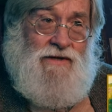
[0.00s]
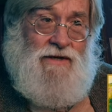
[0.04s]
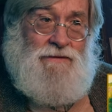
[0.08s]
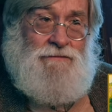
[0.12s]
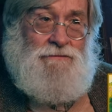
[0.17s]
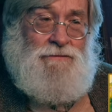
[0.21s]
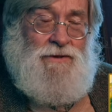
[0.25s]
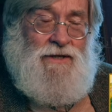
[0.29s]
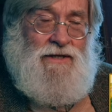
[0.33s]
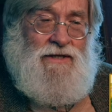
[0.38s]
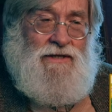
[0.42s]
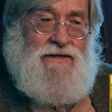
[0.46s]

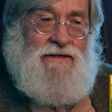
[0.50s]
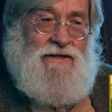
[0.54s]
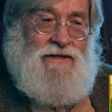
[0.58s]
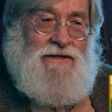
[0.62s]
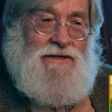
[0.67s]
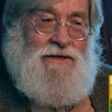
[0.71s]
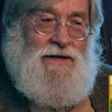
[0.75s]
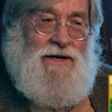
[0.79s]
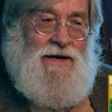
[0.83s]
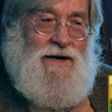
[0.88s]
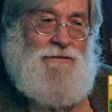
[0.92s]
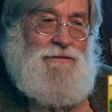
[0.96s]
but
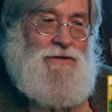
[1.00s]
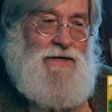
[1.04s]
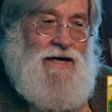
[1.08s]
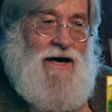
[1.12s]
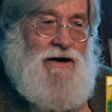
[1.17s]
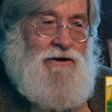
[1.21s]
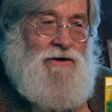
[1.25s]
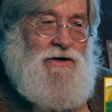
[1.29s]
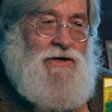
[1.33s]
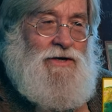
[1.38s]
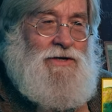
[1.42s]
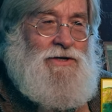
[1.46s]
I mean,
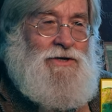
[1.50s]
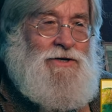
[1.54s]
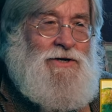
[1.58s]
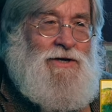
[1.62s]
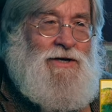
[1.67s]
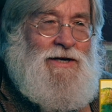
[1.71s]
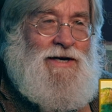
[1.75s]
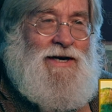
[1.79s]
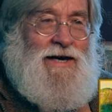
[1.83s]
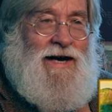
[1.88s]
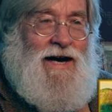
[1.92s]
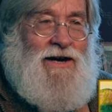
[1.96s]
how can you
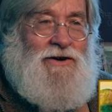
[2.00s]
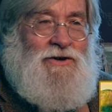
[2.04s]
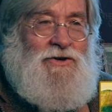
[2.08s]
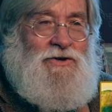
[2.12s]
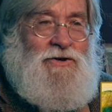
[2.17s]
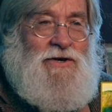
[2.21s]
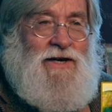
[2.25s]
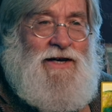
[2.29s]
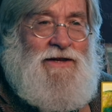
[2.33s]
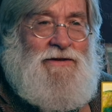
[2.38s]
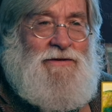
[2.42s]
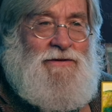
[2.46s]
how can
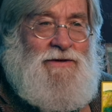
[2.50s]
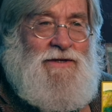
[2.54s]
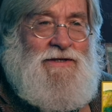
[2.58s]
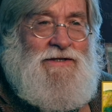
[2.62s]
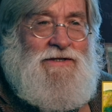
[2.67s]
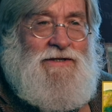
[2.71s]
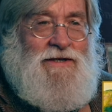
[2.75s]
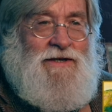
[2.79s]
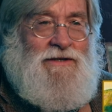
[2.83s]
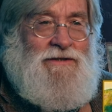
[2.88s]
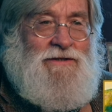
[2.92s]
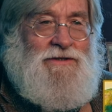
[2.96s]
you get this
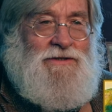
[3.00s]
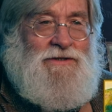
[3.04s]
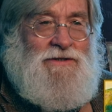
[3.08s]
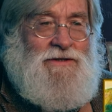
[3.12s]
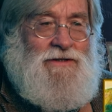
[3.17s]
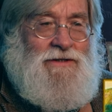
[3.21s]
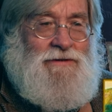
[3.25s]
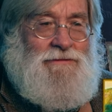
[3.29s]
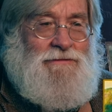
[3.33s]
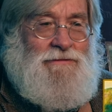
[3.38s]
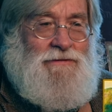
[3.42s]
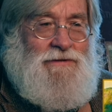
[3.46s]
color
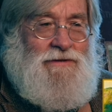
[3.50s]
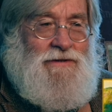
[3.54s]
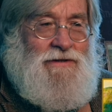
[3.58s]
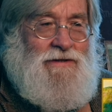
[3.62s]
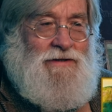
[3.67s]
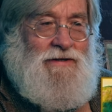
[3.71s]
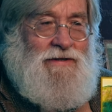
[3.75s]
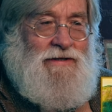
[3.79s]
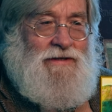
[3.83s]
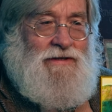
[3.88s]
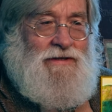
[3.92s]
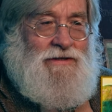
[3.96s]
scheme
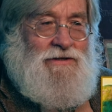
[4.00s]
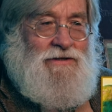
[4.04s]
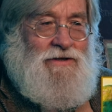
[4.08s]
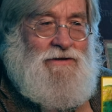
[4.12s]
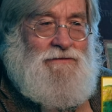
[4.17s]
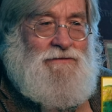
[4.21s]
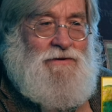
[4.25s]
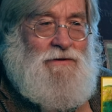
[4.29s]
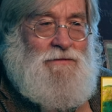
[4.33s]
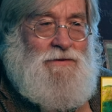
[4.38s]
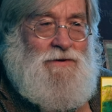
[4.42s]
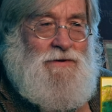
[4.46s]

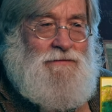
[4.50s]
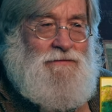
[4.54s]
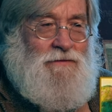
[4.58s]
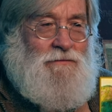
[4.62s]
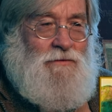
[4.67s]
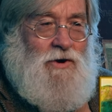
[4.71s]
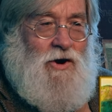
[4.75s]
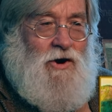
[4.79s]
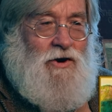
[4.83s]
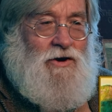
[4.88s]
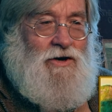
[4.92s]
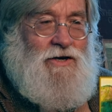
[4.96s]
from from
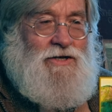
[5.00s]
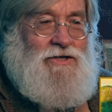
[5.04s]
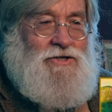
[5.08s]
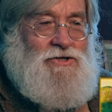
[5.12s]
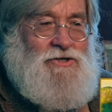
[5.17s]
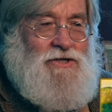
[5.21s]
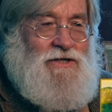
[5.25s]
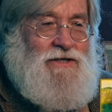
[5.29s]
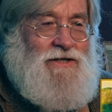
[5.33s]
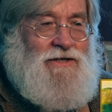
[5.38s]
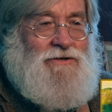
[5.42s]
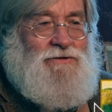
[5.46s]

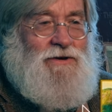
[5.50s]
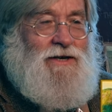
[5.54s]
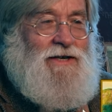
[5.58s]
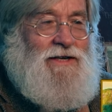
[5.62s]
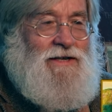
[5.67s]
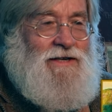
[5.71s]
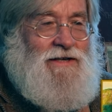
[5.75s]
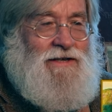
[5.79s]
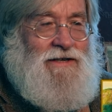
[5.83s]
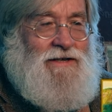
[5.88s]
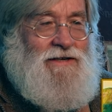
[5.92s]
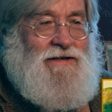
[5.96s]
orangey
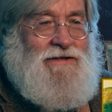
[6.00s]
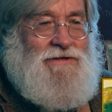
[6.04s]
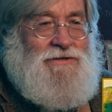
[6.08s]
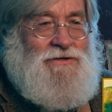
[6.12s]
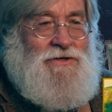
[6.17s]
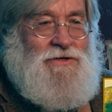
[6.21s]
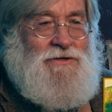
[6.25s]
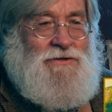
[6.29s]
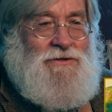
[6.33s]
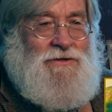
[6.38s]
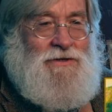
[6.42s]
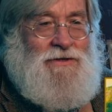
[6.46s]
greeny
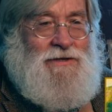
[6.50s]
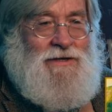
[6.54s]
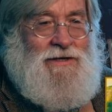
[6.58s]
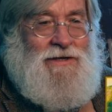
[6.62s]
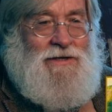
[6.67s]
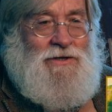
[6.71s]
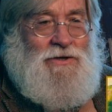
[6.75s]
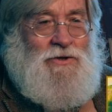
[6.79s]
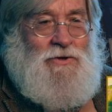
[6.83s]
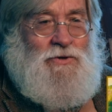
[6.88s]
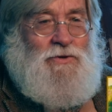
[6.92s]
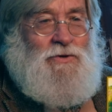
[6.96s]
to
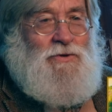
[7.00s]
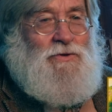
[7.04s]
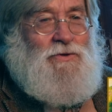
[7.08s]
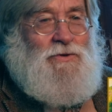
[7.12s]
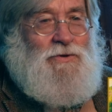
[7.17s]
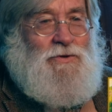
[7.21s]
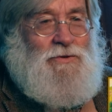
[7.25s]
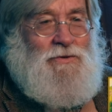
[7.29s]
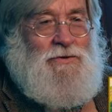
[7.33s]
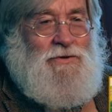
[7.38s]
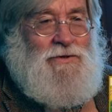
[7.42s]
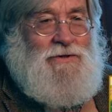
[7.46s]

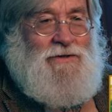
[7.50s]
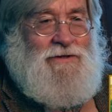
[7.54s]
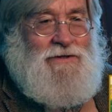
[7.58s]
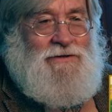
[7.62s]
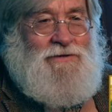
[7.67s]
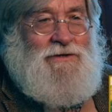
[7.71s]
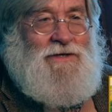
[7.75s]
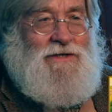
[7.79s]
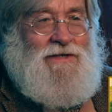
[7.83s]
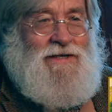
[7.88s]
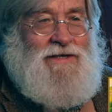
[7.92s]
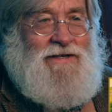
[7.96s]
cool
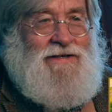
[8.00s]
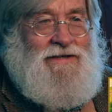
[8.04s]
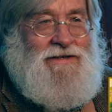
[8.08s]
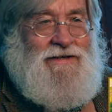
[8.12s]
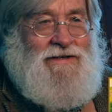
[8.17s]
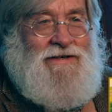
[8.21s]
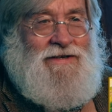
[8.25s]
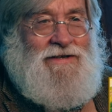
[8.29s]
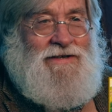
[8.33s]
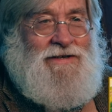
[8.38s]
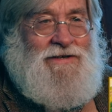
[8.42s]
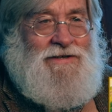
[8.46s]
greeny
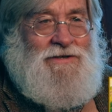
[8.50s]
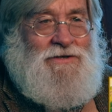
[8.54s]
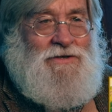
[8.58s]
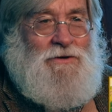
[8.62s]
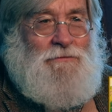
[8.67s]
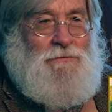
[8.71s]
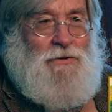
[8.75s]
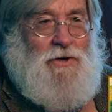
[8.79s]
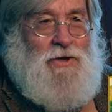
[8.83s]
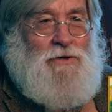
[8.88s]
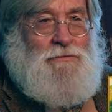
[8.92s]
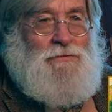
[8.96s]
to
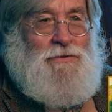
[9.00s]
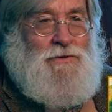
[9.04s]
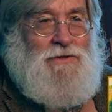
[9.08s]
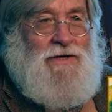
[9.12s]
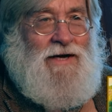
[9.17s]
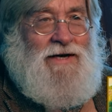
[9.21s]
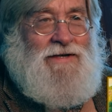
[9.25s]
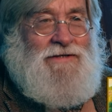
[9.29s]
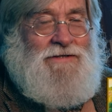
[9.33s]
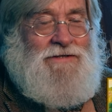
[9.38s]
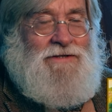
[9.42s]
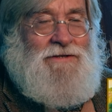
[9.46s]
purple
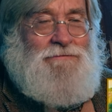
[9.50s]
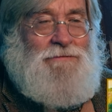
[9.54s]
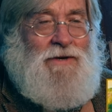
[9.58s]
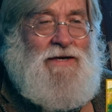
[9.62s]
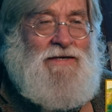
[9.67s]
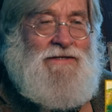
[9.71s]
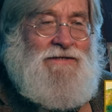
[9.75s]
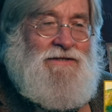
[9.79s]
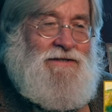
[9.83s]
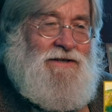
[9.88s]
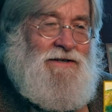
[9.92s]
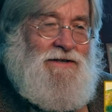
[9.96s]
as the
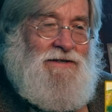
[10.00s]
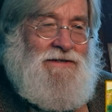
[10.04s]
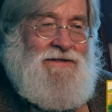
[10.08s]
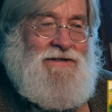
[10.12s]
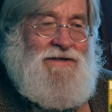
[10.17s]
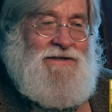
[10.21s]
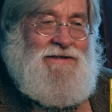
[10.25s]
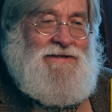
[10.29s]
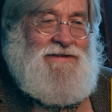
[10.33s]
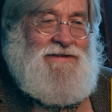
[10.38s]
base color?